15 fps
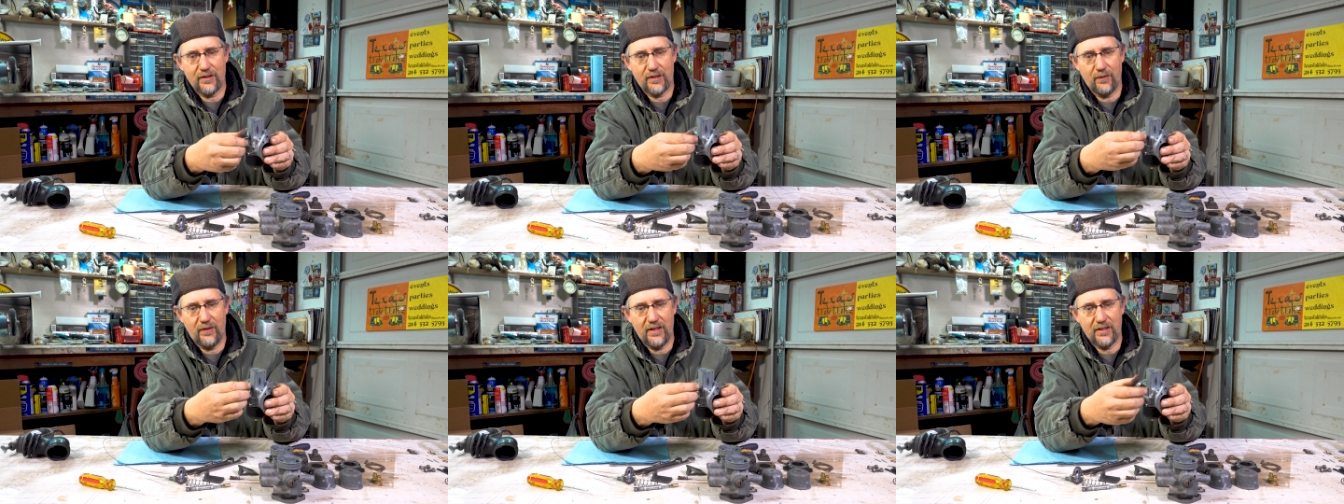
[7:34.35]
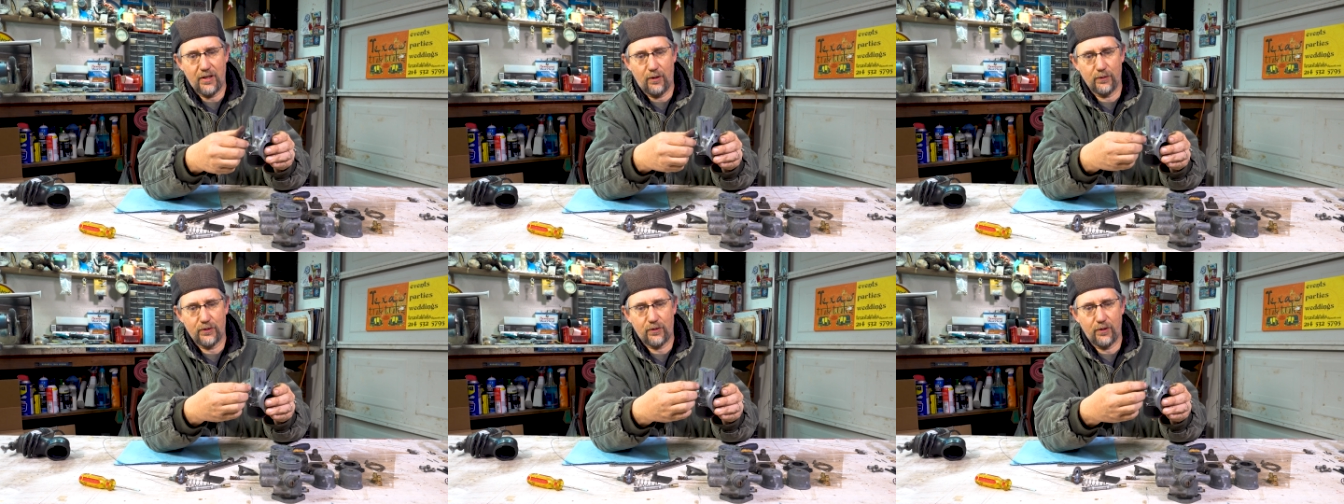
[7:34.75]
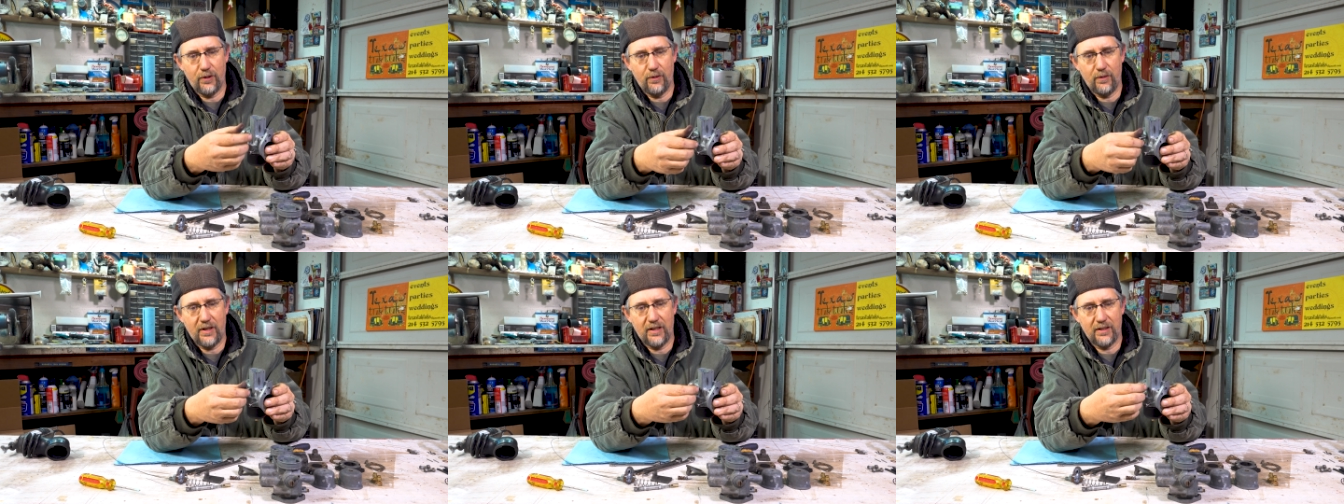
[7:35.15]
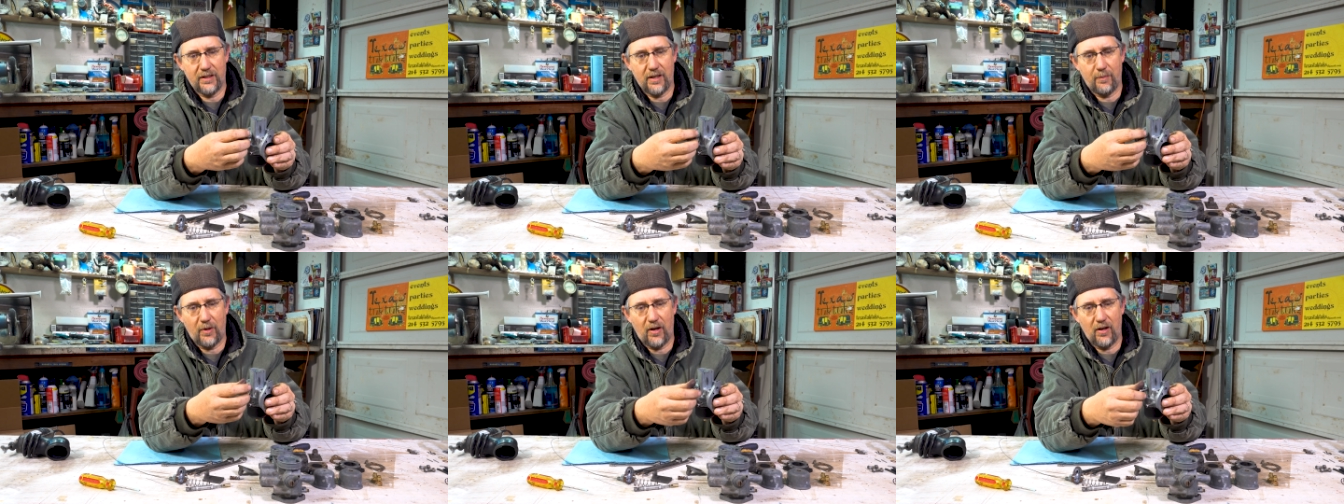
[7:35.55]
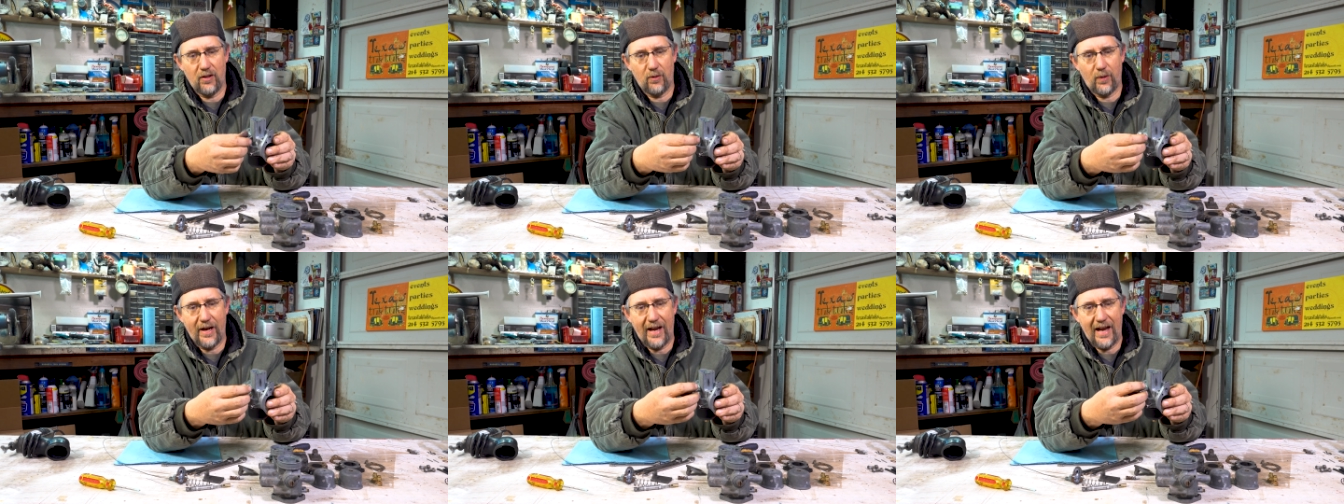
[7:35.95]
So this whole screw can come all
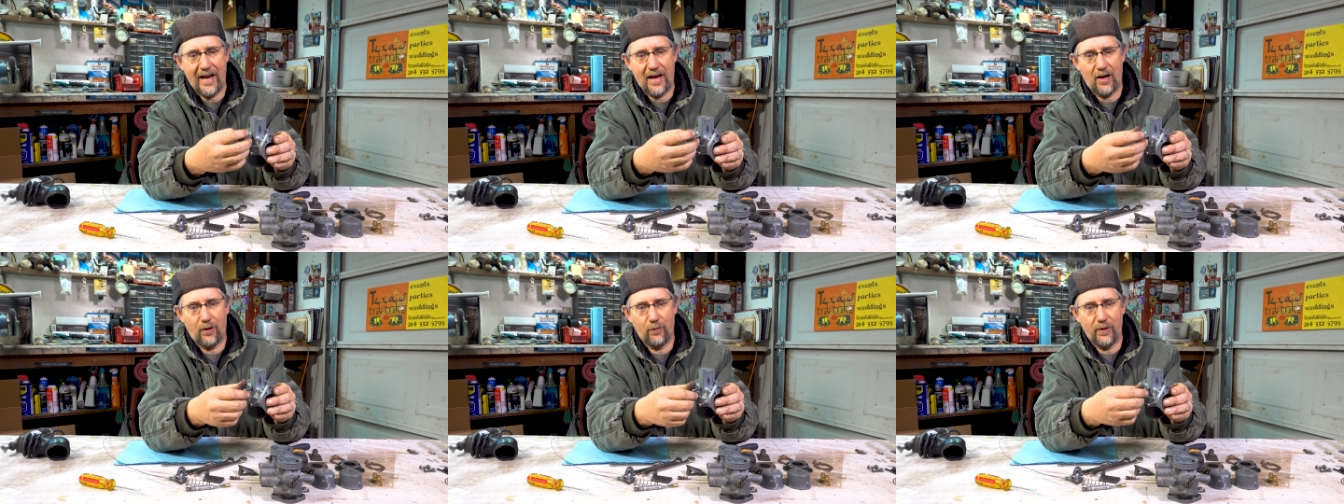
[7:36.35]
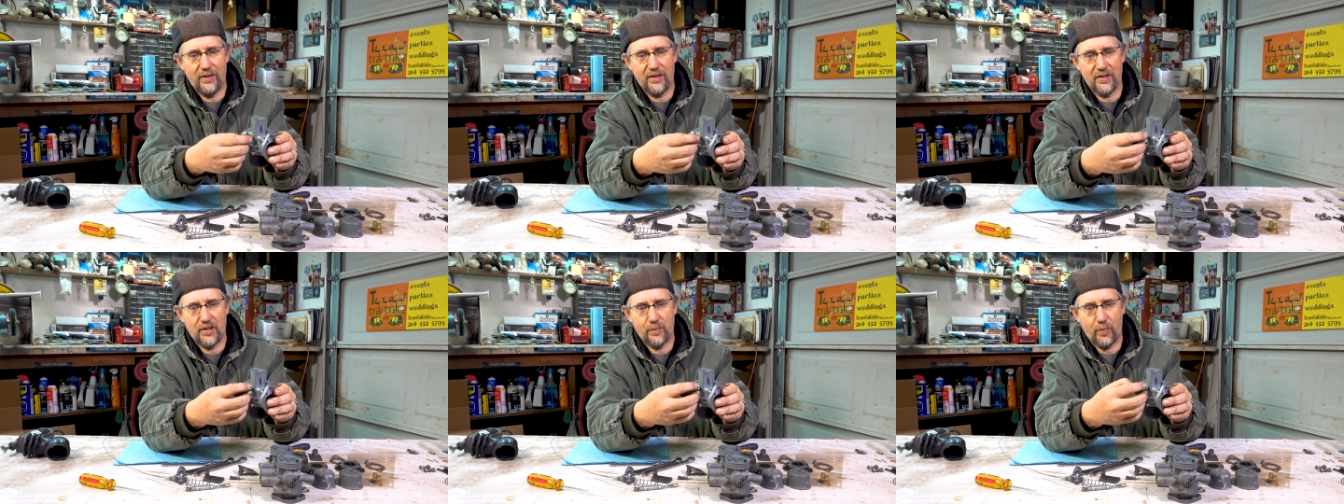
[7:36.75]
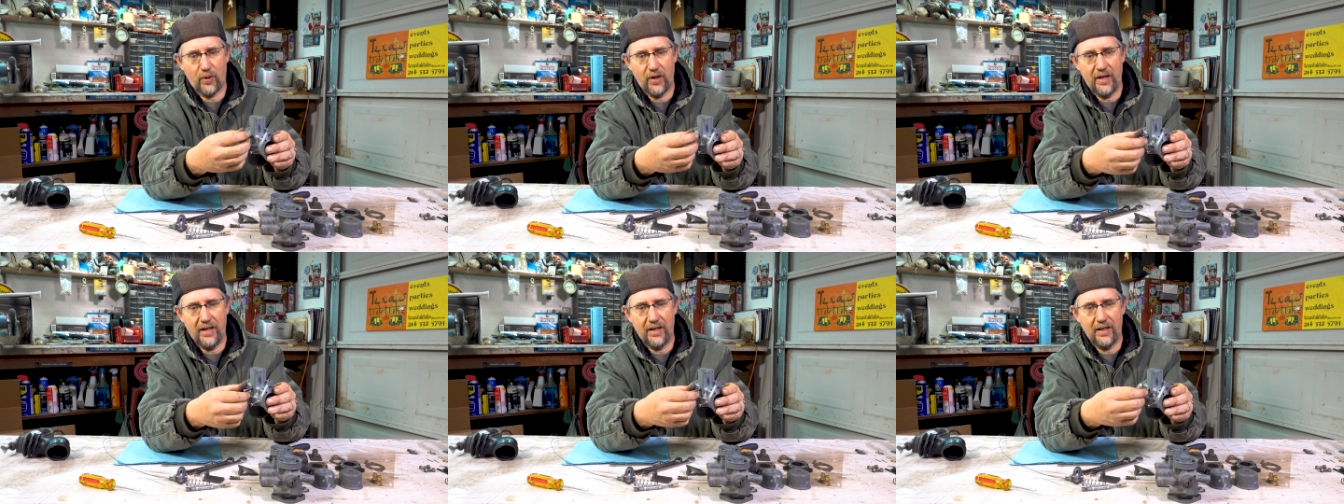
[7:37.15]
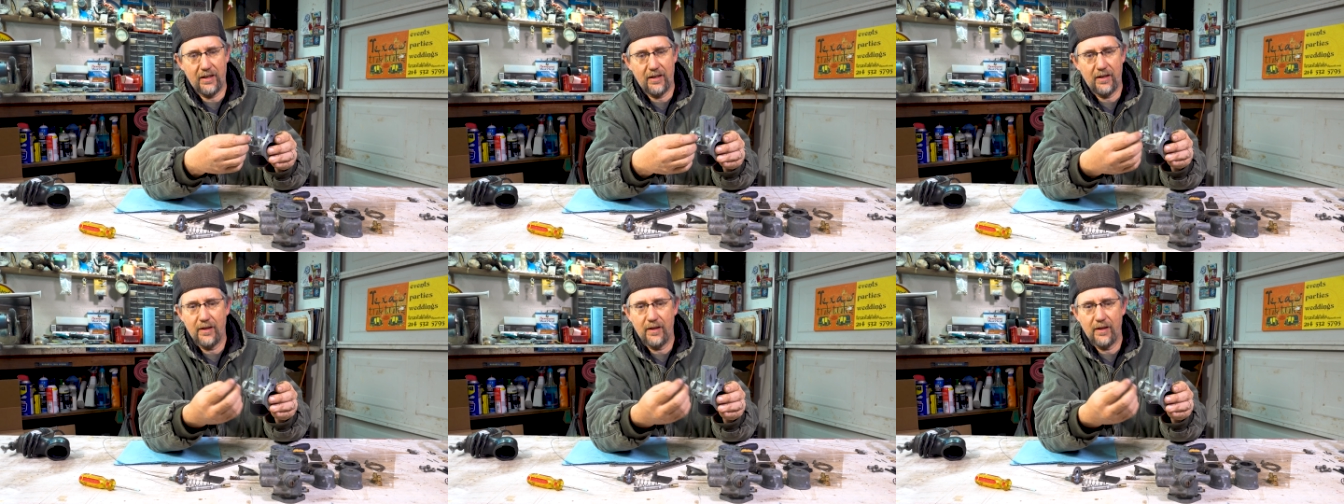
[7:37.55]
the way out with the spring,